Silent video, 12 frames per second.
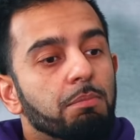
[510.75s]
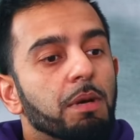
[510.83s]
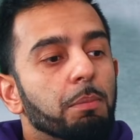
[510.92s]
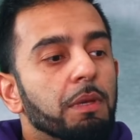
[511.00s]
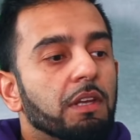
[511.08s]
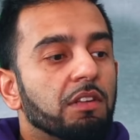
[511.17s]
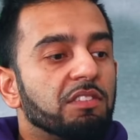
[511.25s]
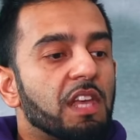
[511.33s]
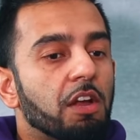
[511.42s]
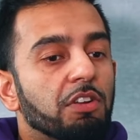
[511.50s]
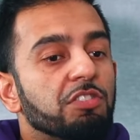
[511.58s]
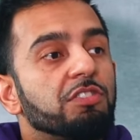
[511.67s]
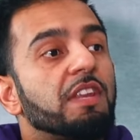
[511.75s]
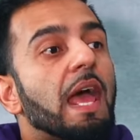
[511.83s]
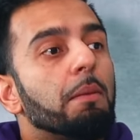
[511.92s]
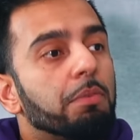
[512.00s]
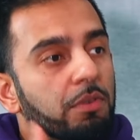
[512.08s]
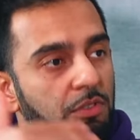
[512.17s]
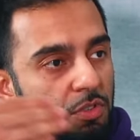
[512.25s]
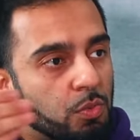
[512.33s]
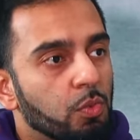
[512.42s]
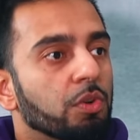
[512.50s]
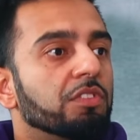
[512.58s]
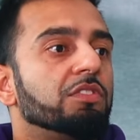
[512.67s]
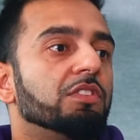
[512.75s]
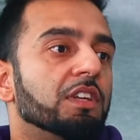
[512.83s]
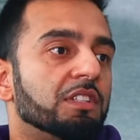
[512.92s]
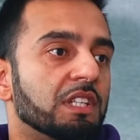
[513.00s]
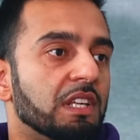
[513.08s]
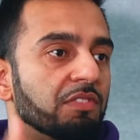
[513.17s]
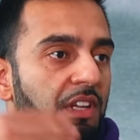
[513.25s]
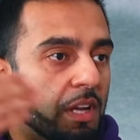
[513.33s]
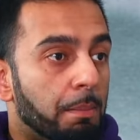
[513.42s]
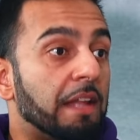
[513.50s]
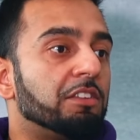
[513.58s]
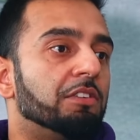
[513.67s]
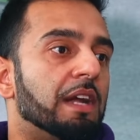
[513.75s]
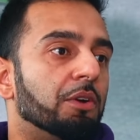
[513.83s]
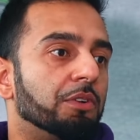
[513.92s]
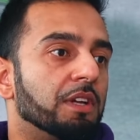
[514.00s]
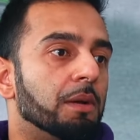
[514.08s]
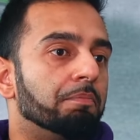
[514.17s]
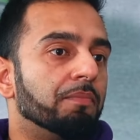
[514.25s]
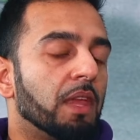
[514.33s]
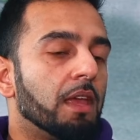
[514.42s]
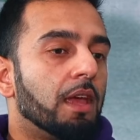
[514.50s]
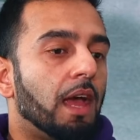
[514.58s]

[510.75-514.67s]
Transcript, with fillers: but because they are a step towards achieving a better outcome. Yes.